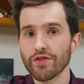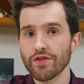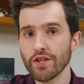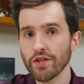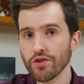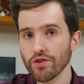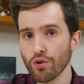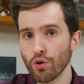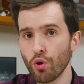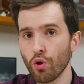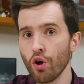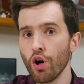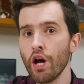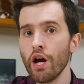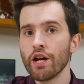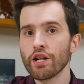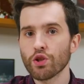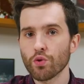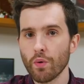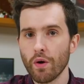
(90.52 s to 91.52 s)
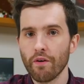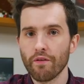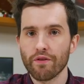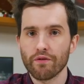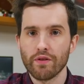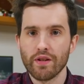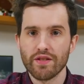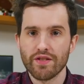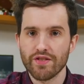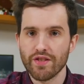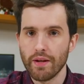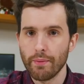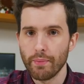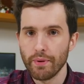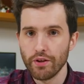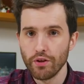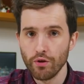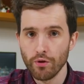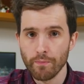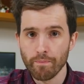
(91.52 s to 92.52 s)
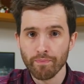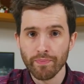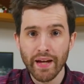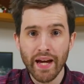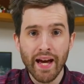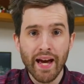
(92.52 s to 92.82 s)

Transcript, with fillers: 6-core, 12-thread CPU.